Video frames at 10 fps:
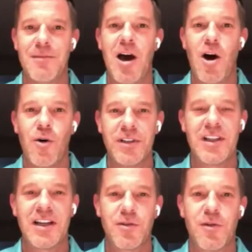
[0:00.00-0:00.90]
always
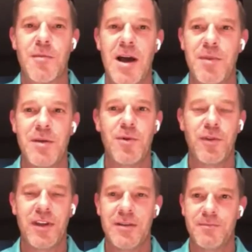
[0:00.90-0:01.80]
like to remind people
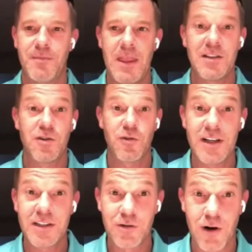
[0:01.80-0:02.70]
that it's
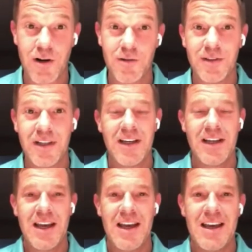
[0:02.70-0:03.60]
great to grow
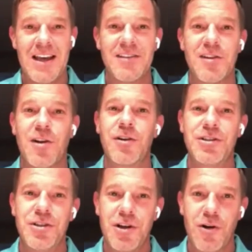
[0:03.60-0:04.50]
as long
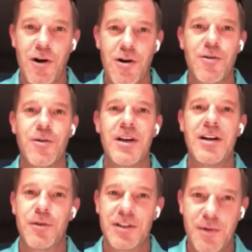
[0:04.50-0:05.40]
as you grow in
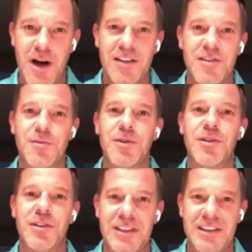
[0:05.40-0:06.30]
a
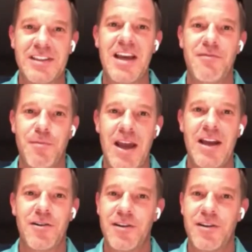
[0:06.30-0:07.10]
responsible and safe manner.